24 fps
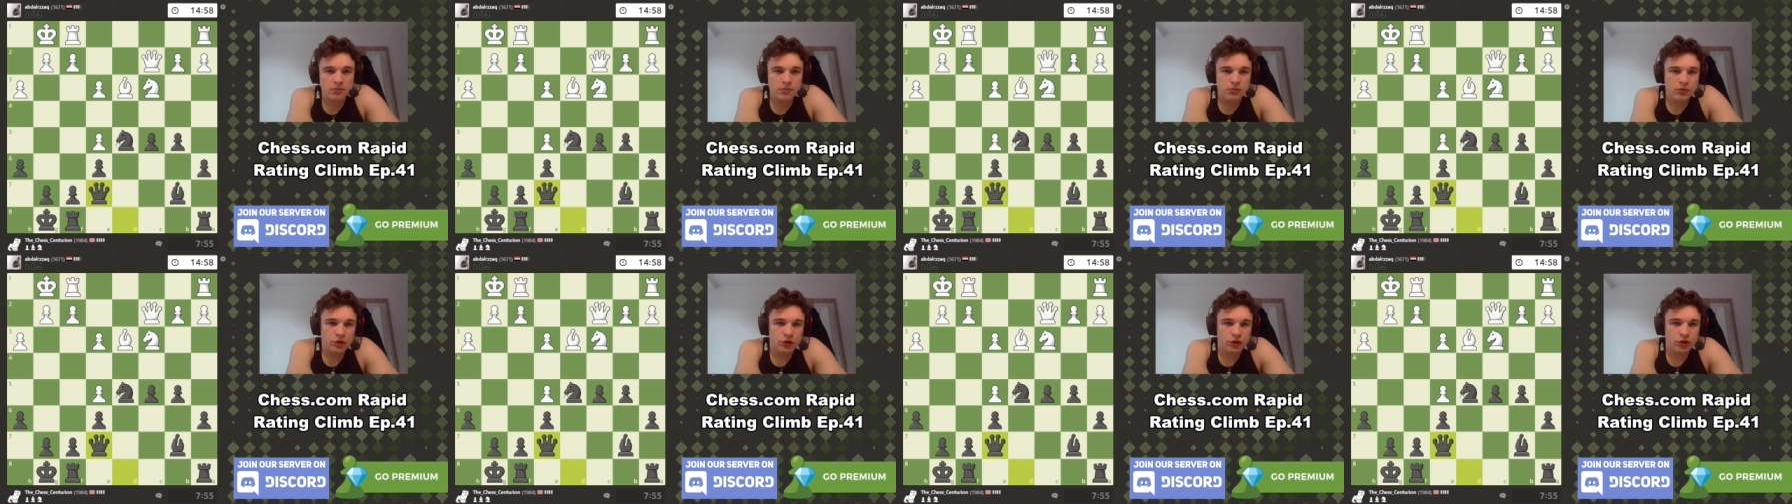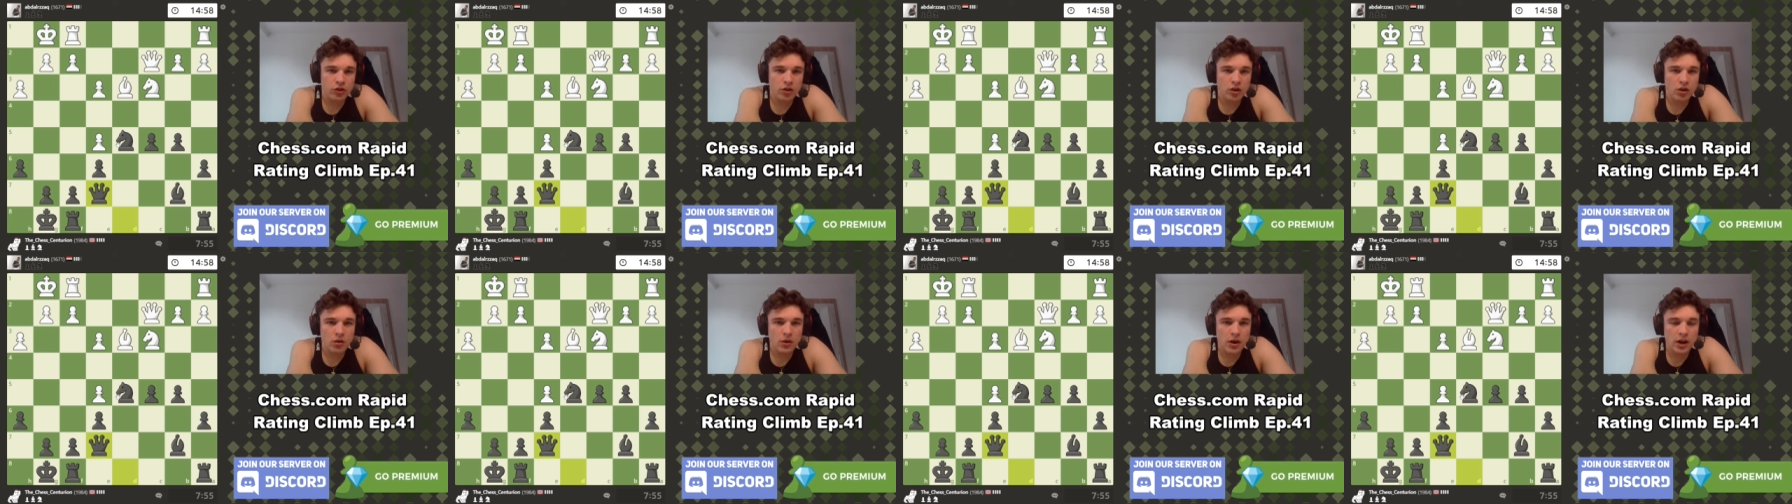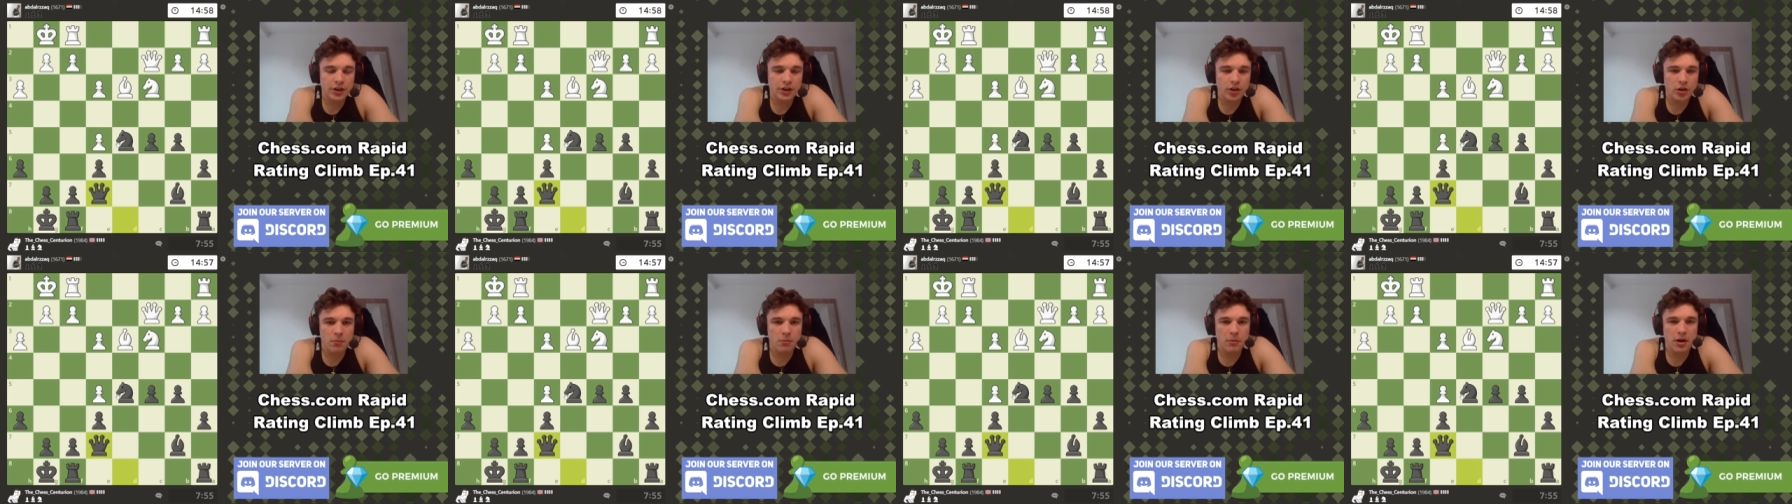So I
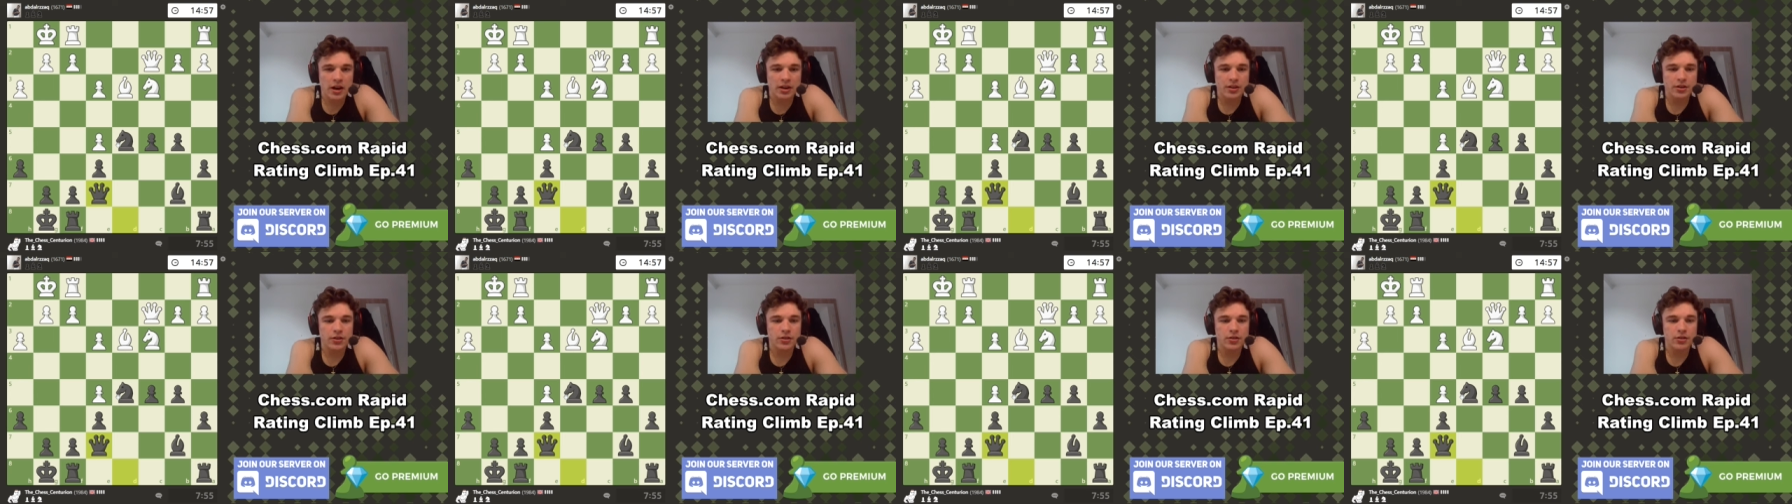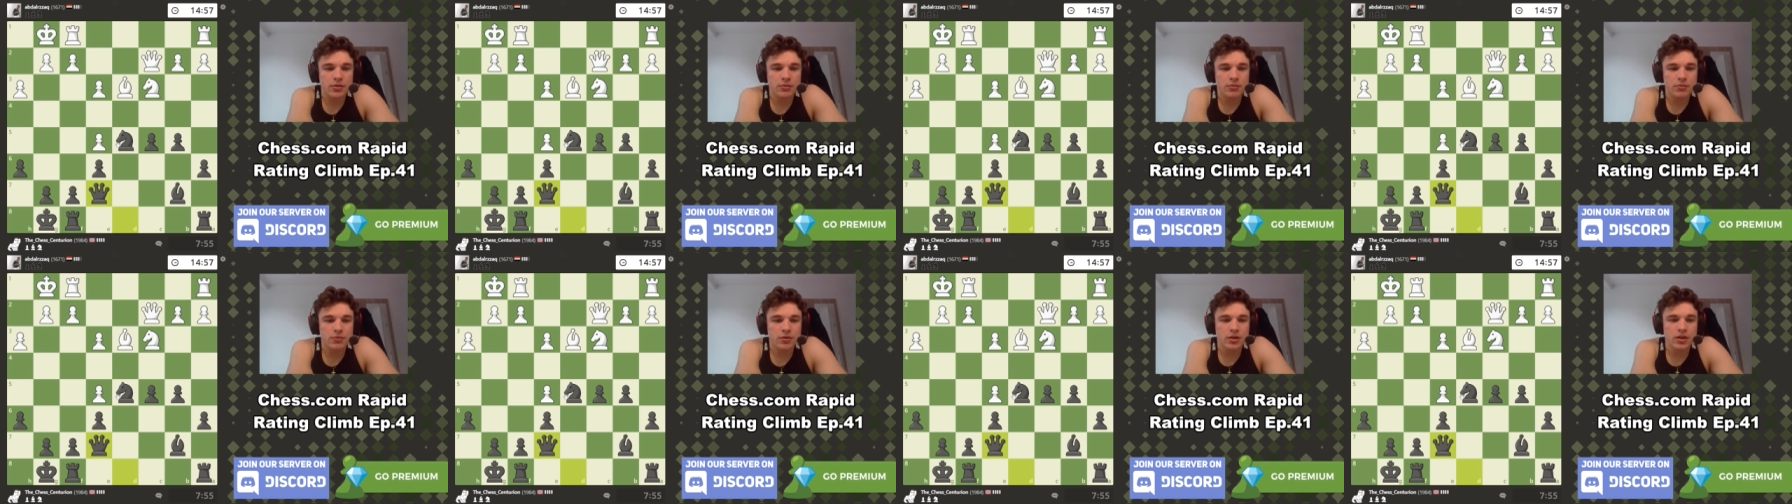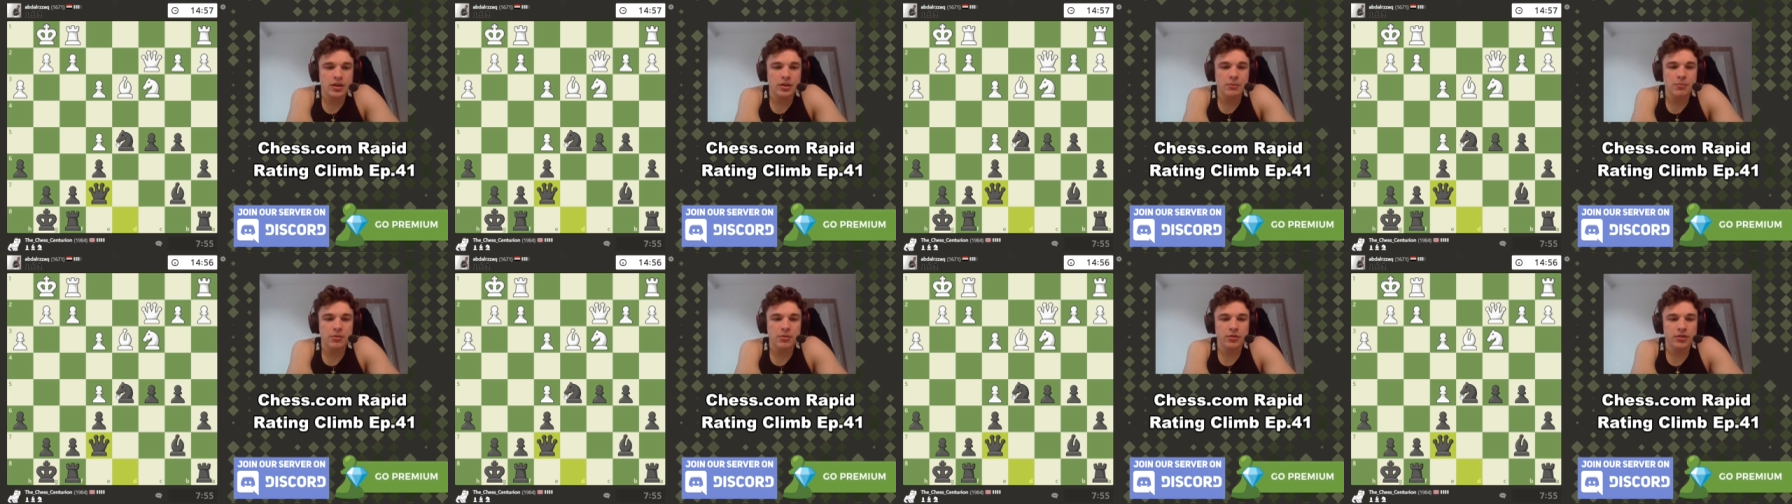don't mind
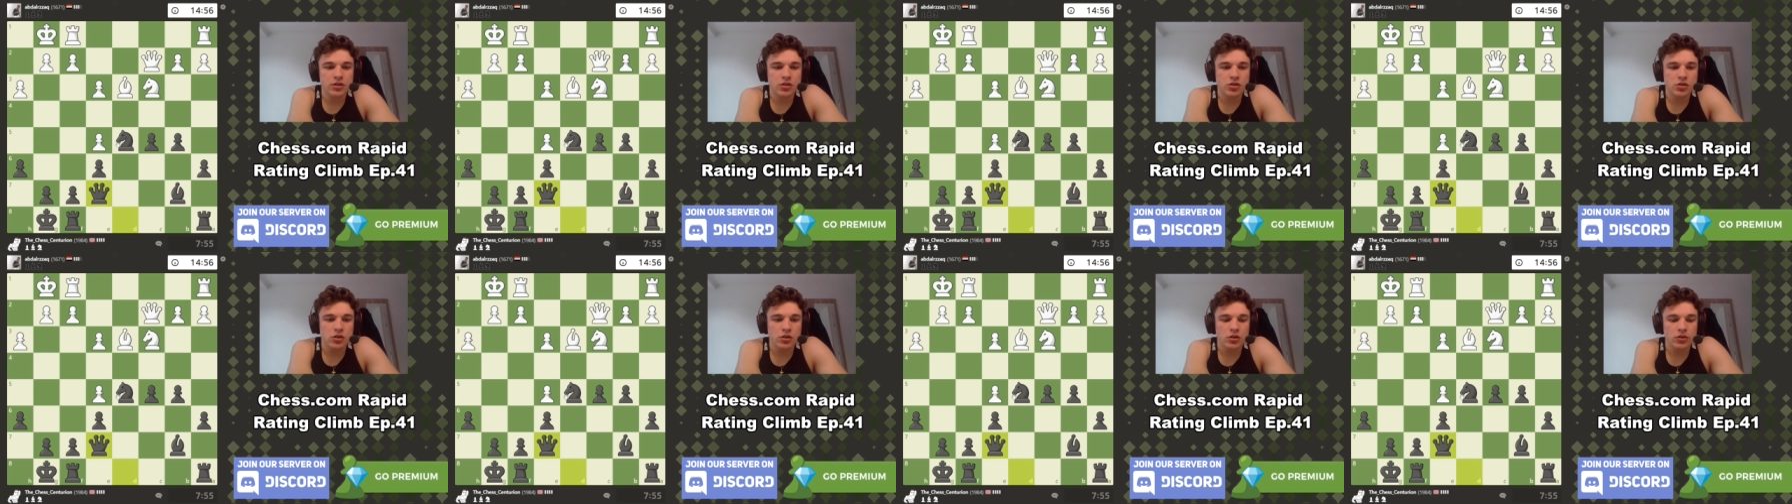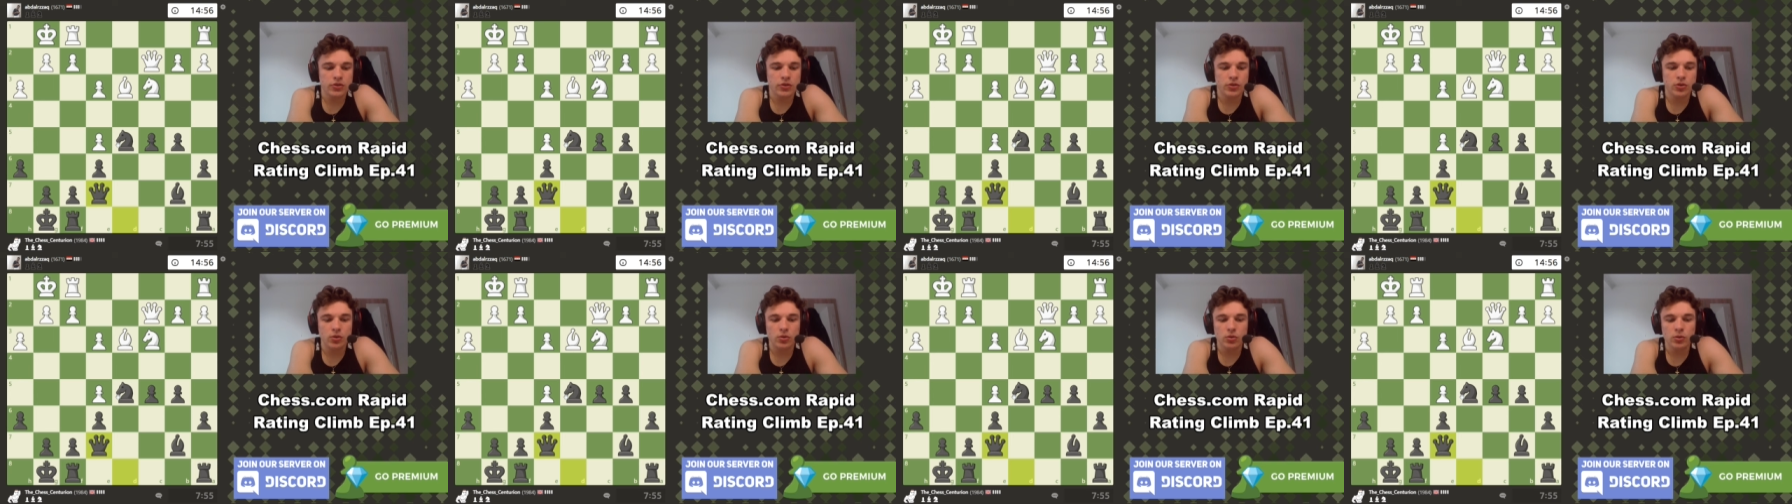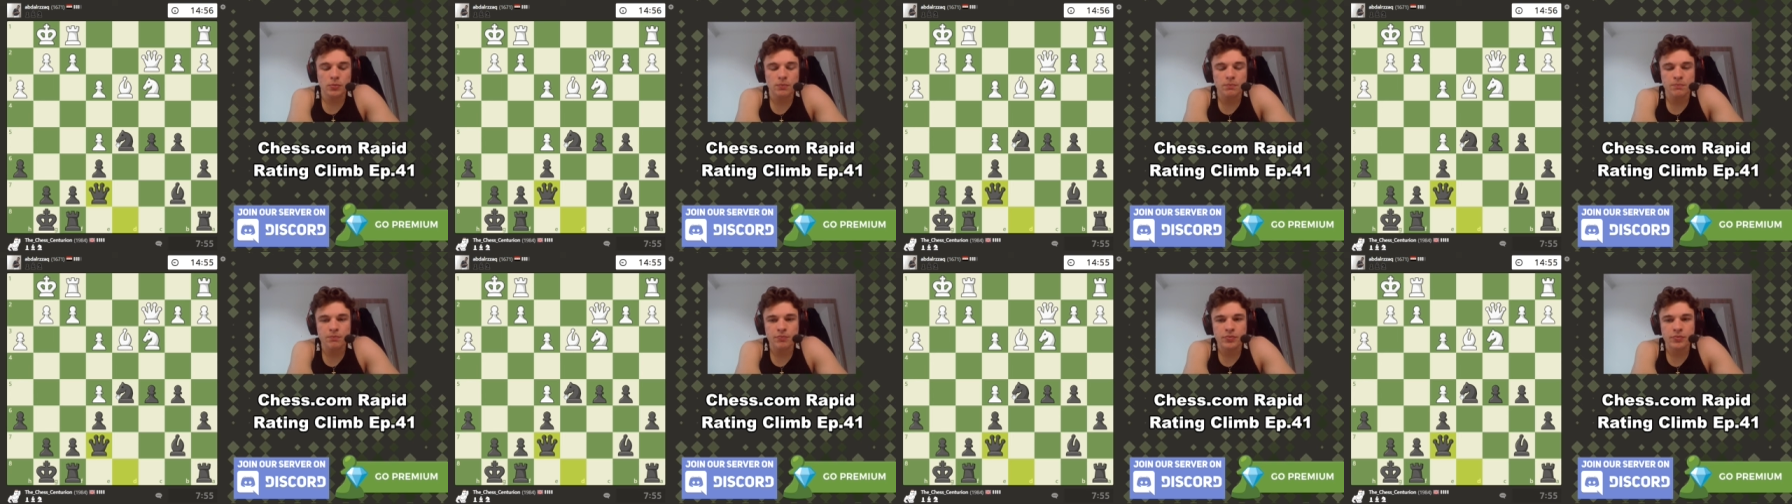the position at all.